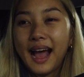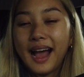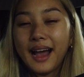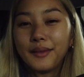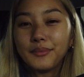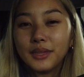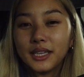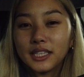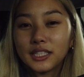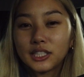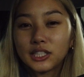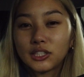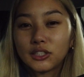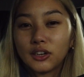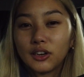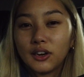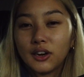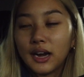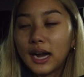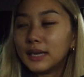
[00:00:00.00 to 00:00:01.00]
I'm not
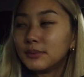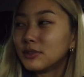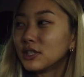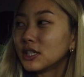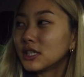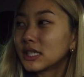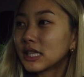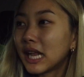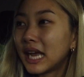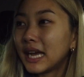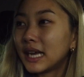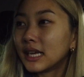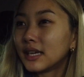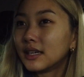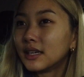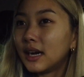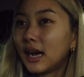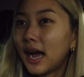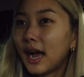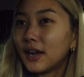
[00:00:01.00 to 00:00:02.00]
sure. I'm just
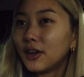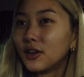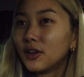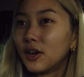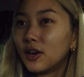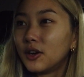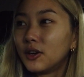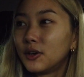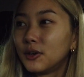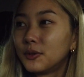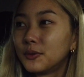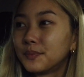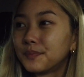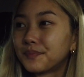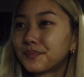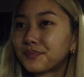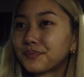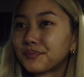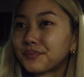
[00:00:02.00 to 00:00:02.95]
like, I don't know.